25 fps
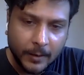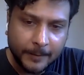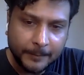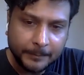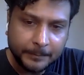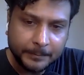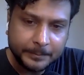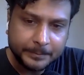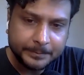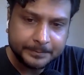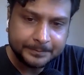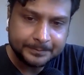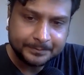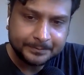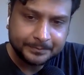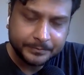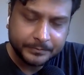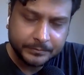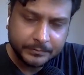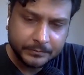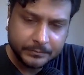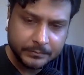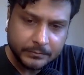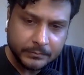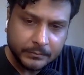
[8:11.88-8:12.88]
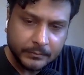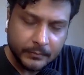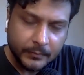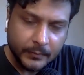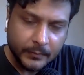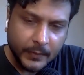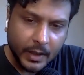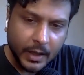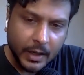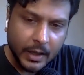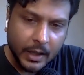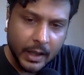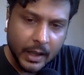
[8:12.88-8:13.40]
Um,
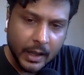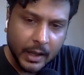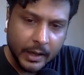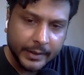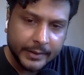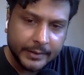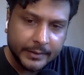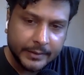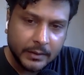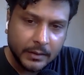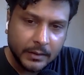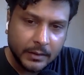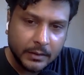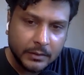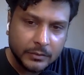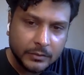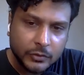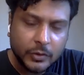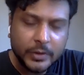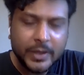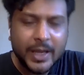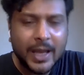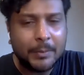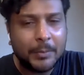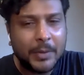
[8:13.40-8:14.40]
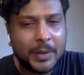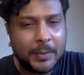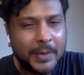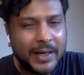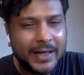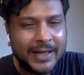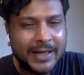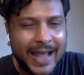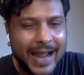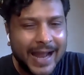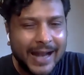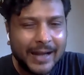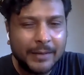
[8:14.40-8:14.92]
and uh, so yeah, but
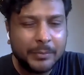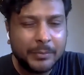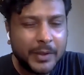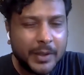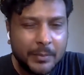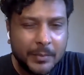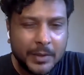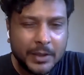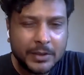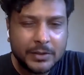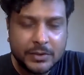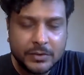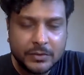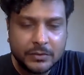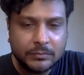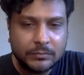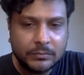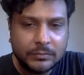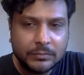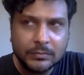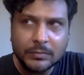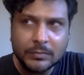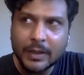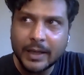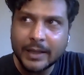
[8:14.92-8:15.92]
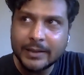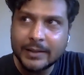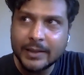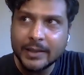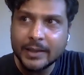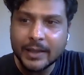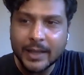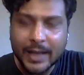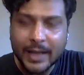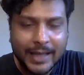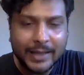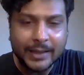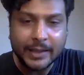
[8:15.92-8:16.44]
my dad pretty much. I
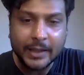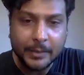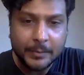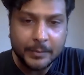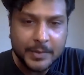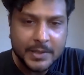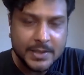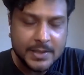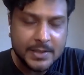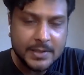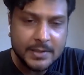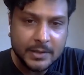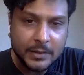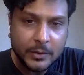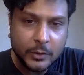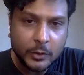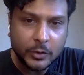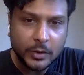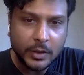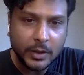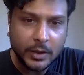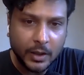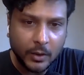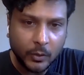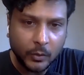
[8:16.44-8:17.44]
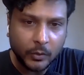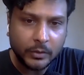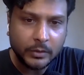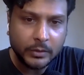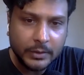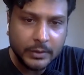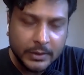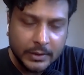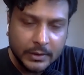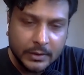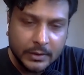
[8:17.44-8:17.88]
think ran that business into the ground.